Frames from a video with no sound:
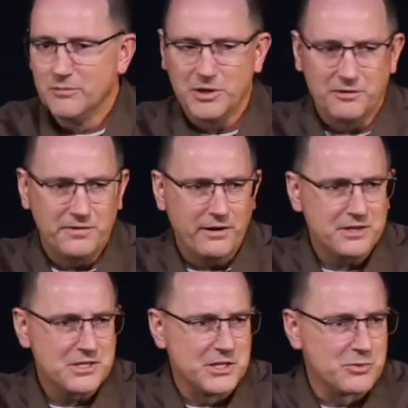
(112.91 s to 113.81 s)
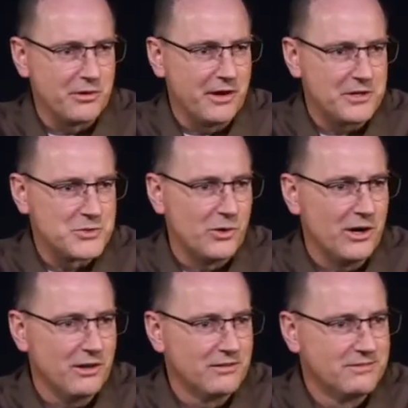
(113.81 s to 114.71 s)
But the Pharisees were there as
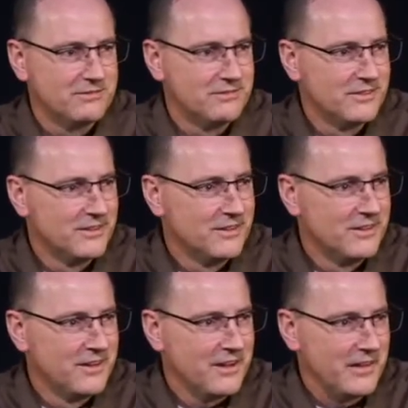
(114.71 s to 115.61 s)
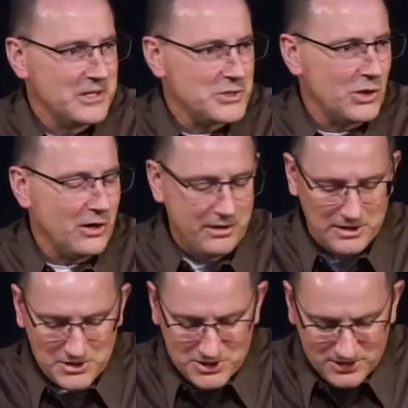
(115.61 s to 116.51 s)
well. And they saw
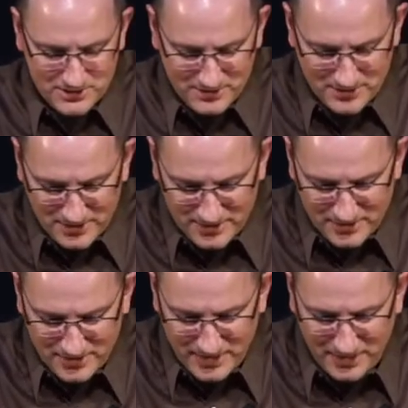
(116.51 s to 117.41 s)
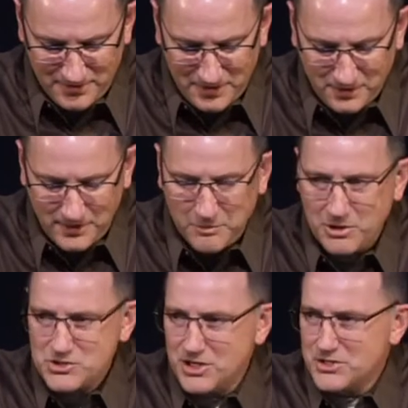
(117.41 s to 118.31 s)
this, and they claimed
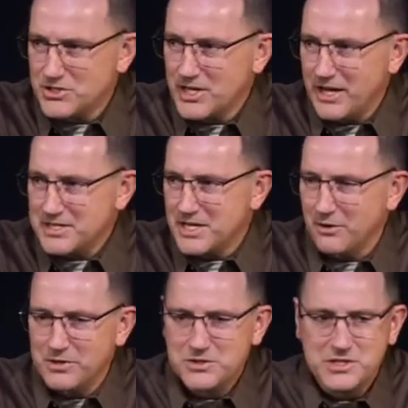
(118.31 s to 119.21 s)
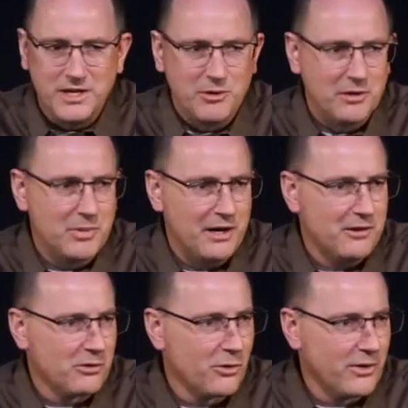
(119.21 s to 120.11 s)
that Jesus cast out this demon by the
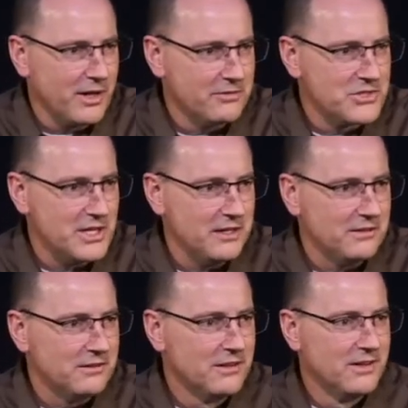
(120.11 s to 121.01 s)
authority of Satan.